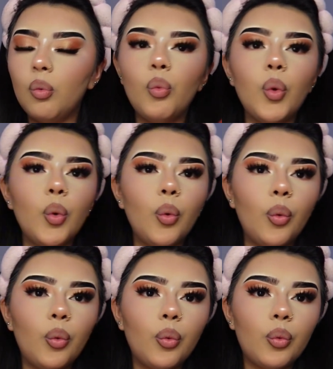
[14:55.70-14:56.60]

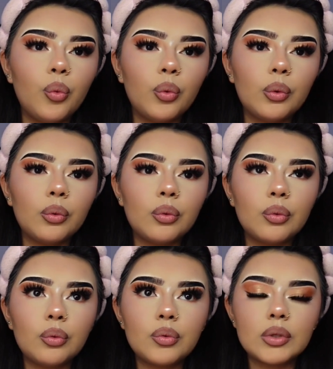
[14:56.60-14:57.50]
Ooh.
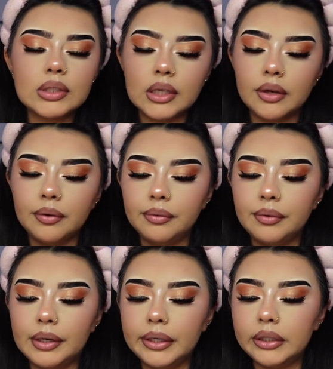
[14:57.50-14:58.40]
It's like a
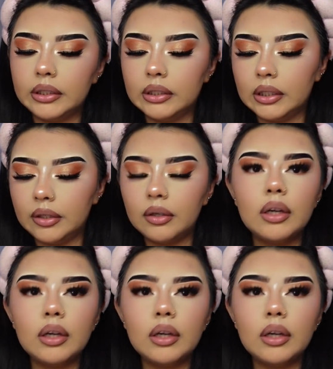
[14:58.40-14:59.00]
red, and